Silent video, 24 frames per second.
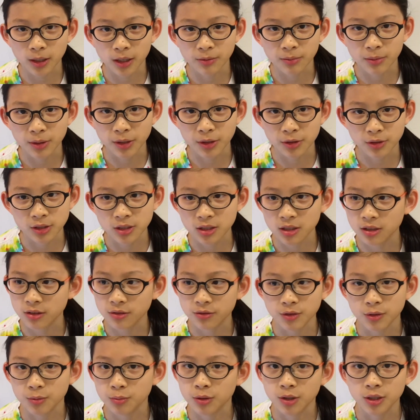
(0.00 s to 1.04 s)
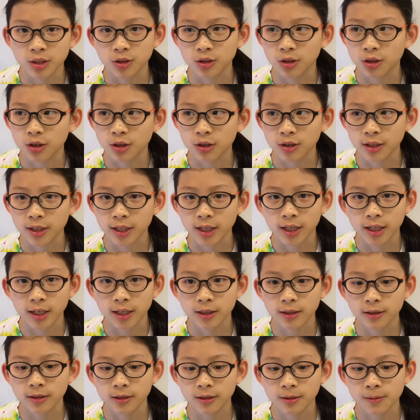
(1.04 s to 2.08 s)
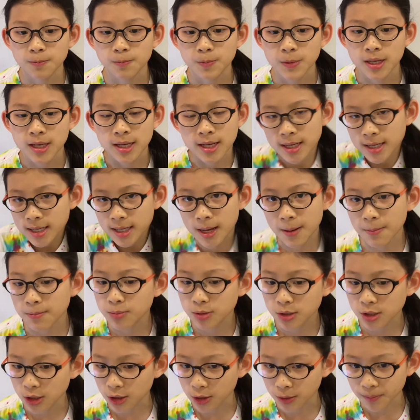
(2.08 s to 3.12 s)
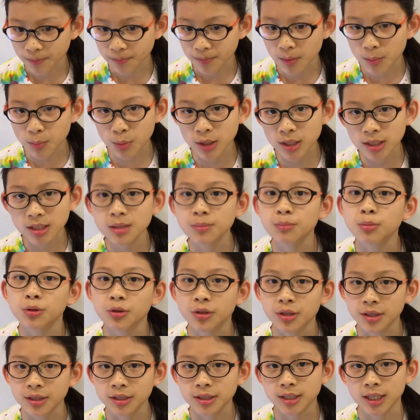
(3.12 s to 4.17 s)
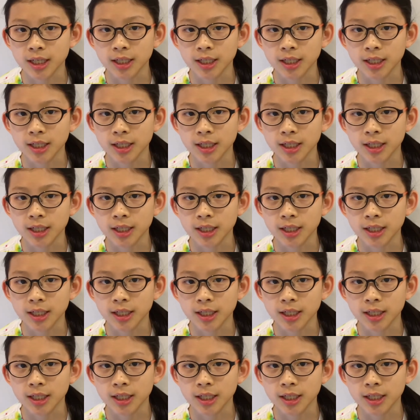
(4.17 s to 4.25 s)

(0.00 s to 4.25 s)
I've been using it for pretty long, and yep, so pretty simple things.